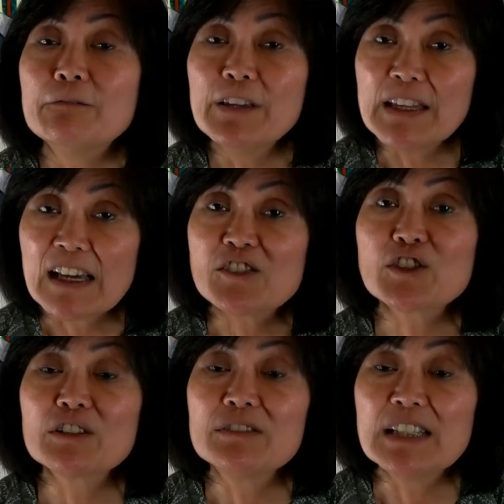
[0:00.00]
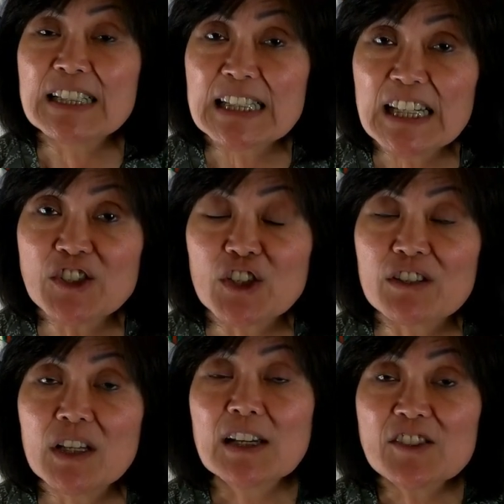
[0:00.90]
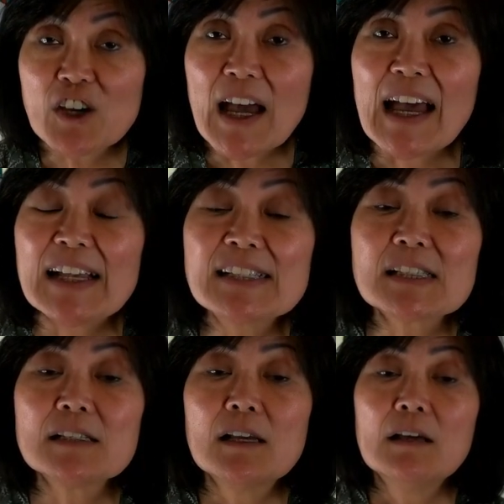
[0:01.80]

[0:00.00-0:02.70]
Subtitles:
financial decisions, such as